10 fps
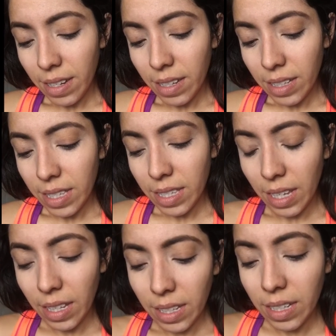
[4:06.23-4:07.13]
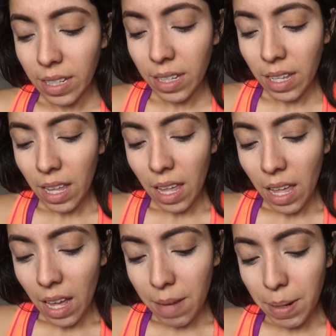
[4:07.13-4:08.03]
Let's see.
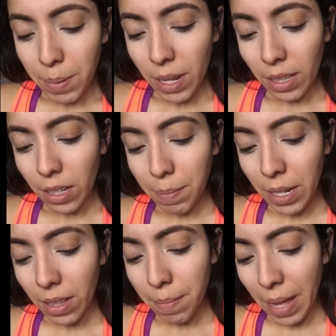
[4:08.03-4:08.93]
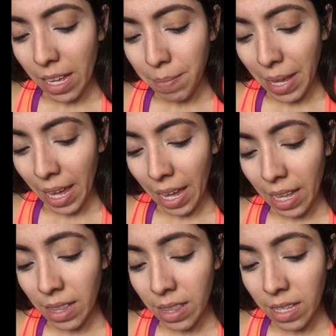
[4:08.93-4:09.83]
I'm gonna put a little bit on the back of my
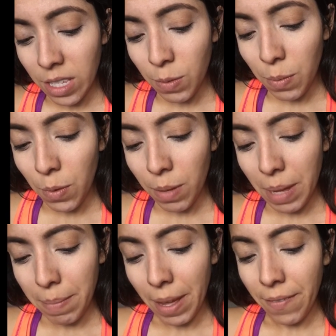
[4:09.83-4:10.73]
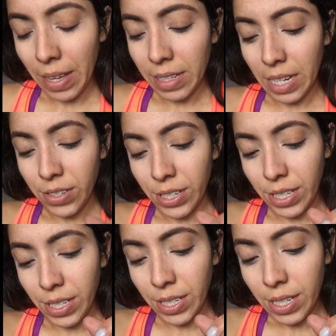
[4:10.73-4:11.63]
hand. This will warm up my
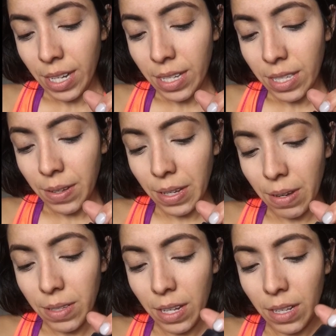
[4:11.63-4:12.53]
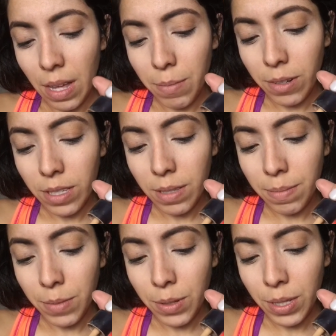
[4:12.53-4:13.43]
foundation so it goes on a lot more
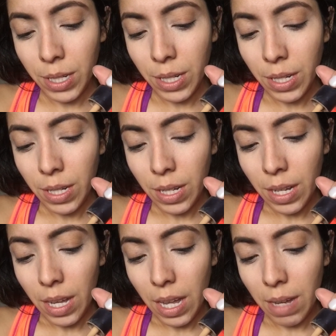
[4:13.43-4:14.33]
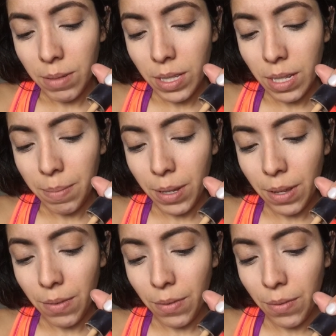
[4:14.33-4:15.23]
smoother. I'm just gonna
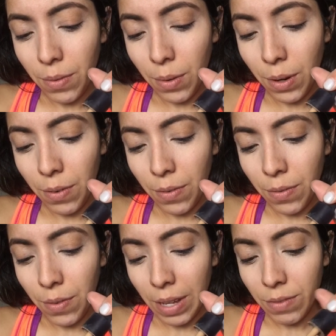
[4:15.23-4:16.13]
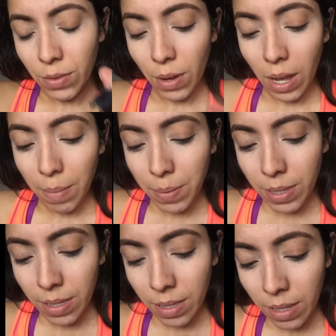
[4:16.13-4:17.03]
put 4 or 5
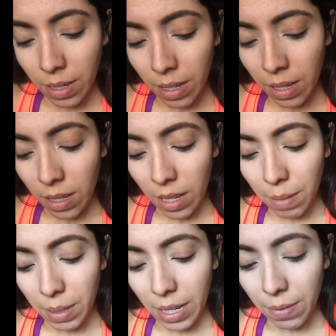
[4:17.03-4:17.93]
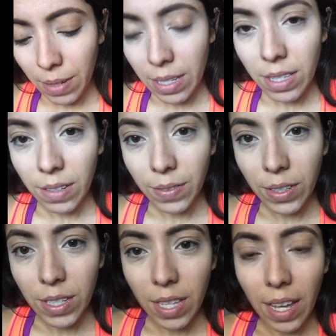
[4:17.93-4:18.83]
drops. I'm gonna let it rest there for
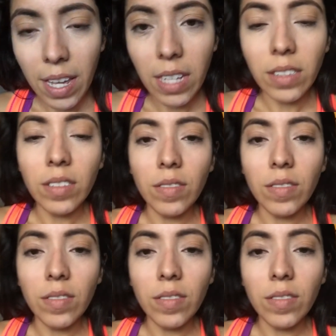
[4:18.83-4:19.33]
a second.